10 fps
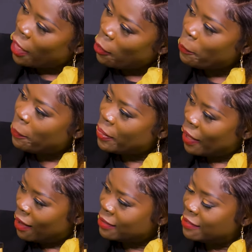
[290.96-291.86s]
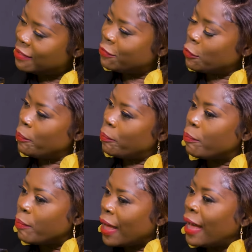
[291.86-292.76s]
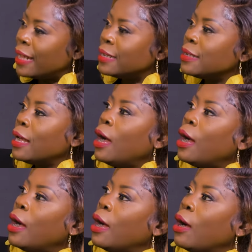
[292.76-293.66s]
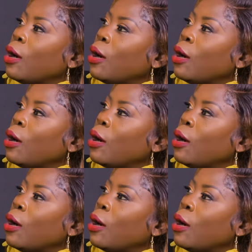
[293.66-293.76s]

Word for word: help the artist from behind mm-hmm.